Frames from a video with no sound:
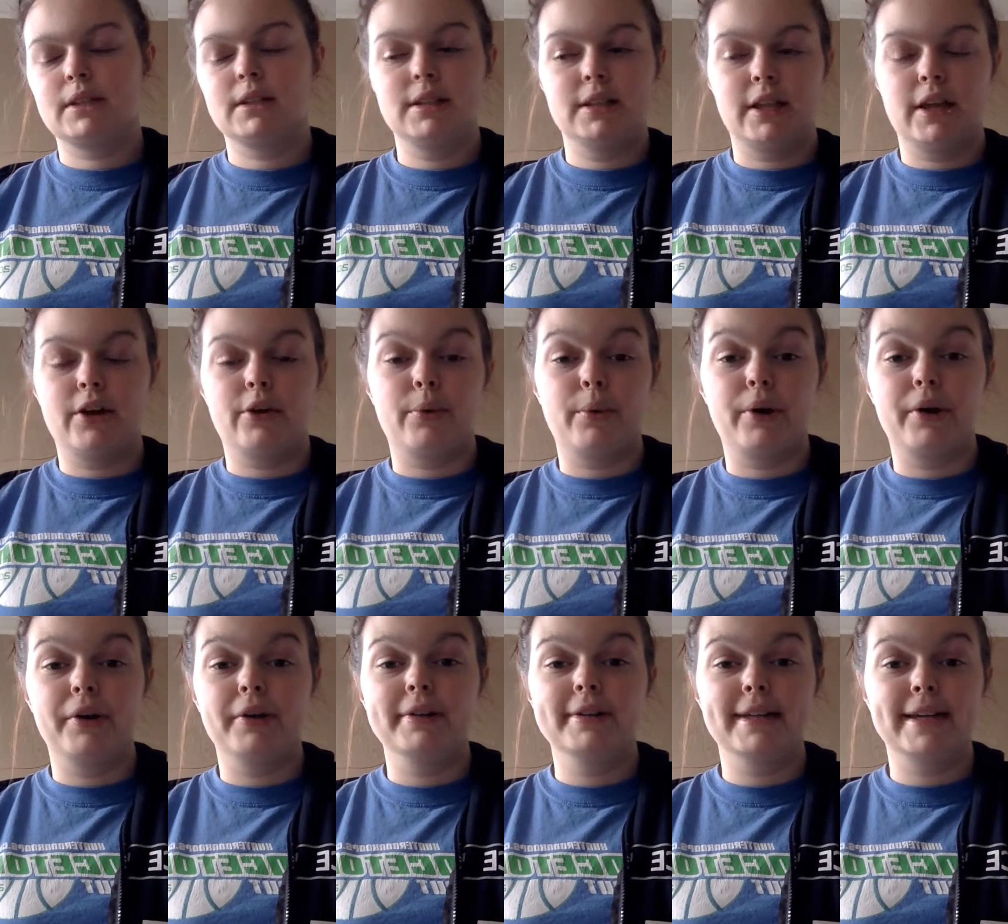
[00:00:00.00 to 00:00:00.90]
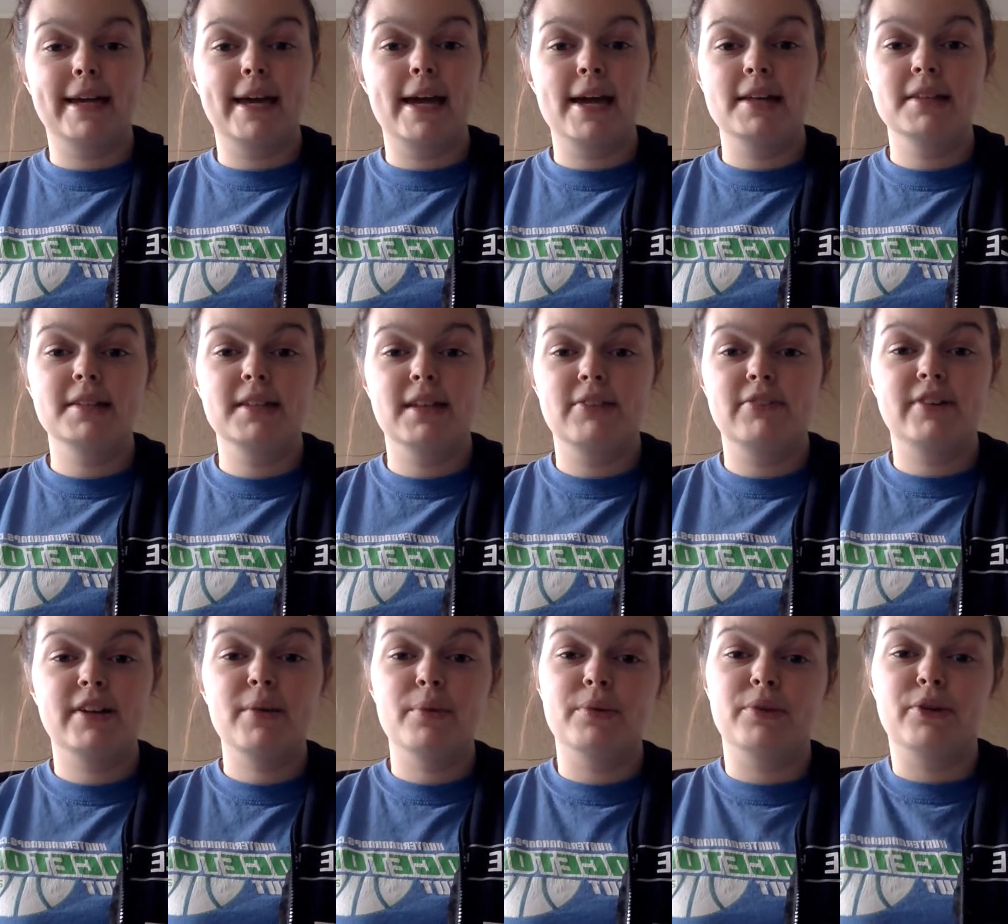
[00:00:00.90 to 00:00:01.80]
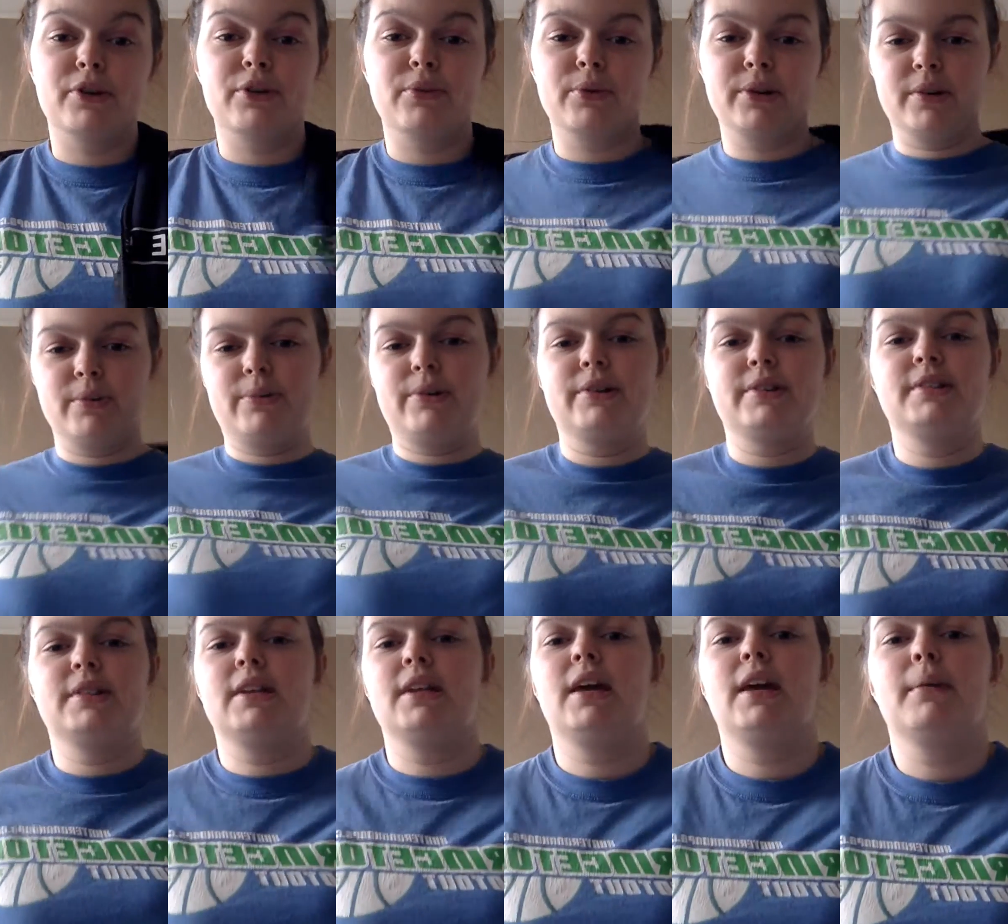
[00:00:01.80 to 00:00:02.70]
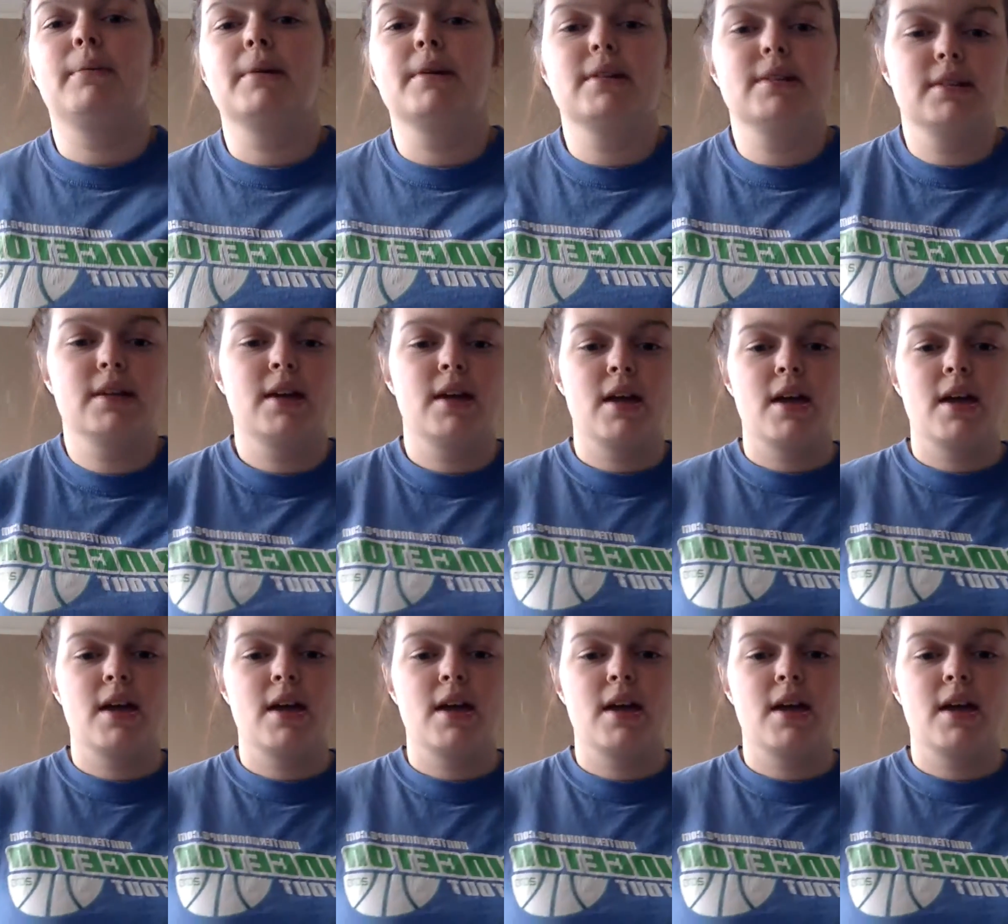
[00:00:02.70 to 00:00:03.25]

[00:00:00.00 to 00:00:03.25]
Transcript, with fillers: their world, I guess. I forget what their world's name is.